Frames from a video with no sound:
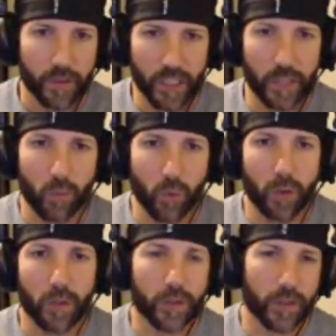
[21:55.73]
Secret
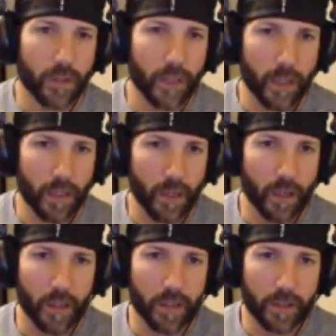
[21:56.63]
Wars
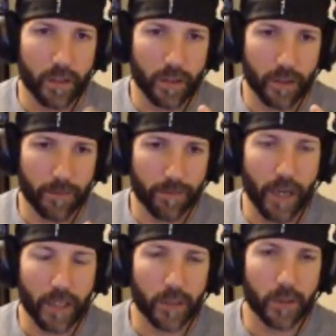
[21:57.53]
on the
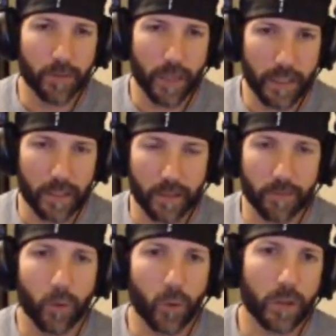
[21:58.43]
final
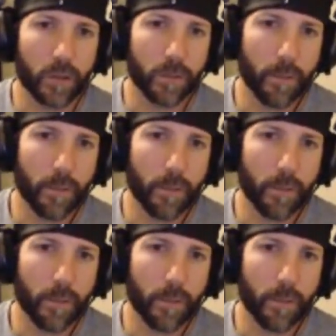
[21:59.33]
Fantastic Four,